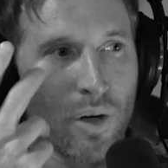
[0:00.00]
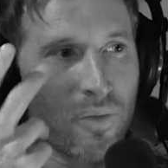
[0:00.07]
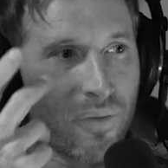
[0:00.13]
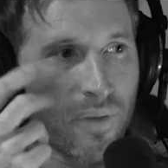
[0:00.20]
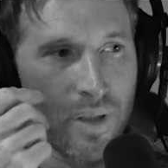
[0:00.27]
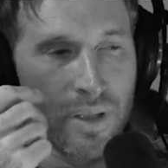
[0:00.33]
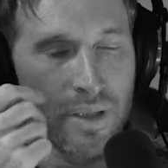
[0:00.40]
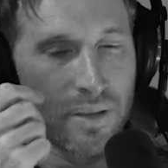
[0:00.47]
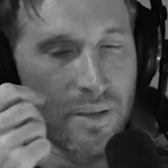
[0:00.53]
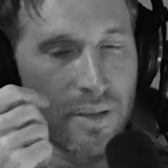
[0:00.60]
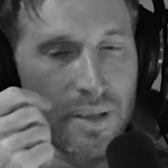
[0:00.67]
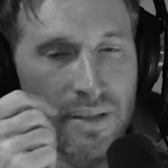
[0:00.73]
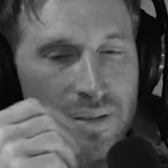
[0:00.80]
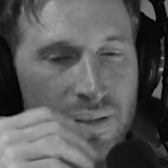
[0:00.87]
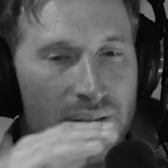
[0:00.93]
girlfriend
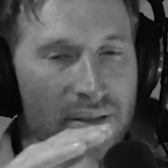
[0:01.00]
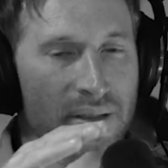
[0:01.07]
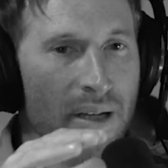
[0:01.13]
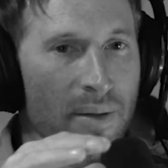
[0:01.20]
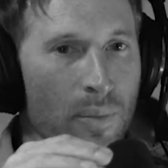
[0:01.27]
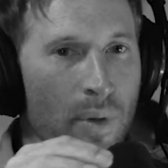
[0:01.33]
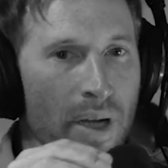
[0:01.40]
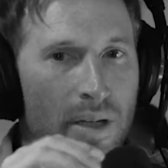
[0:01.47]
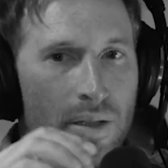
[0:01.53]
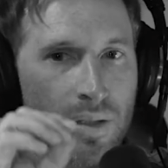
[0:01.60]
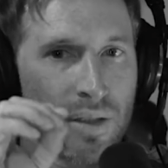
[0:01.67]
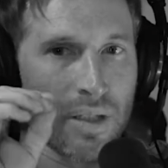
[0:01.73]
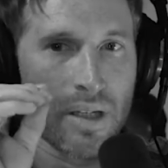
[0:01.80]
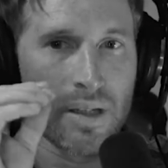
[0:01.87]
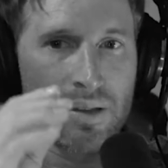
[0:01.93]
is the same way.
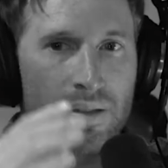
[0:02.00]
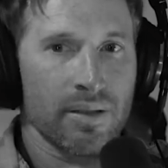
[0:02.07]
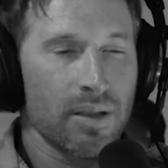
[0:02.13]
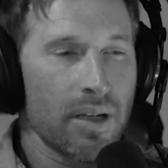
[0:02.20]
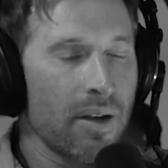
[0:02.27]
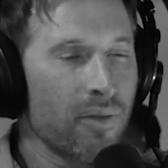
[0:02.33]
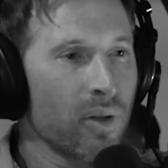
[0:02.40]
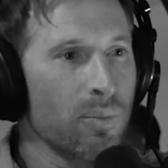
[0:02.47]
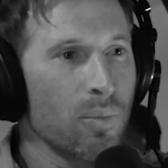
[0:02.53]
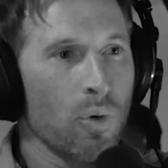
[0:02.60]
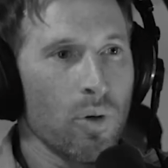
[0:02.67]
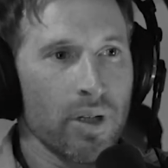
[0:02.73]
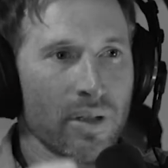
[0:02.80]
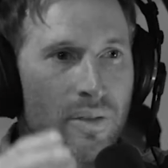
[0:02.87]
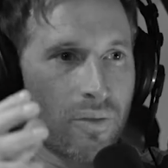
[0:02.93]
She has every
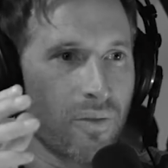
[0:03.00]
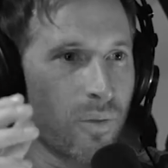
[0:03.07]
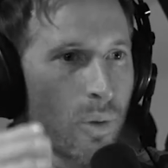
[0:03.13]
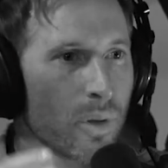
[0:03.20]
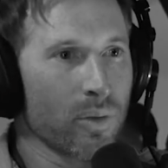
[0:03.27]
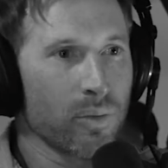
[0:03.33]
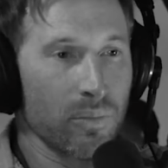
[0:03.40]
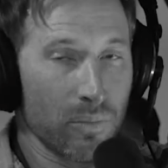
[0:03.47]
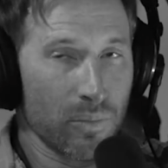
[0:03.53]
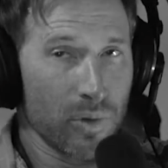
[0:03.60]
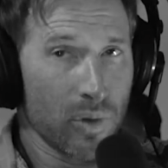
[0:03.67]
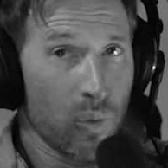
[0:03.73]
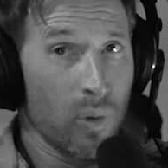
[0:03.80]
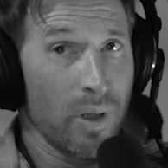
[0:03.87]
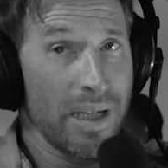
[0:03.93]
morning
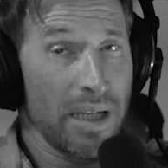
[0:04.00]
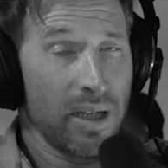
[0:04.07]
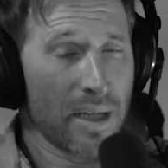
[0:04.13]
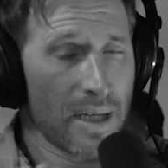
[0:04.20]
4:20